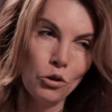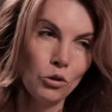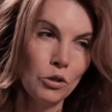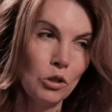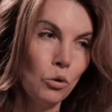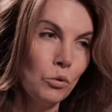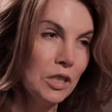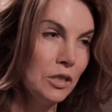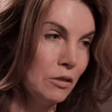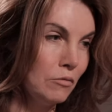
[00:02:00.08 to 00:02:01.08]
or
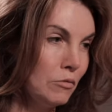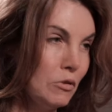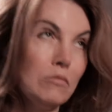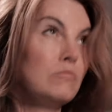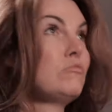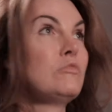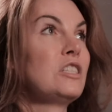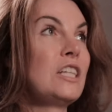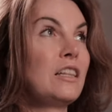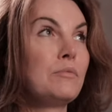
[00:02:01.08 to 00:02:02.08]
only
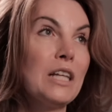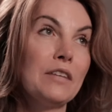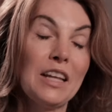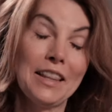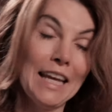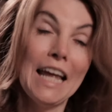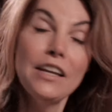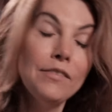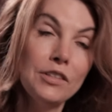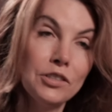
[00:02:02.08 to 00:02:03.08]
seeing themselves at the
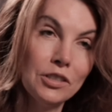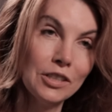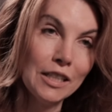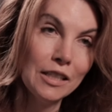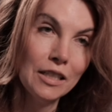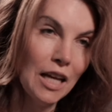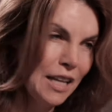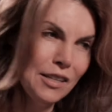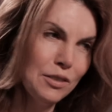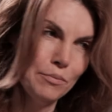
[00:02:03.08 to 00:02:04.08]
end of the journey.
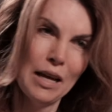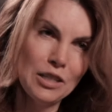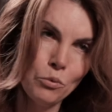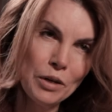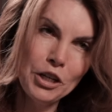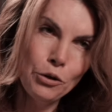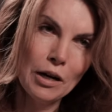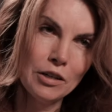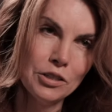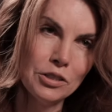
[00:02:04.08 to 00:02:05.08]
It doesn't matter where you
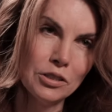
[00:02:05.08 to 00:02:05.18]
are on a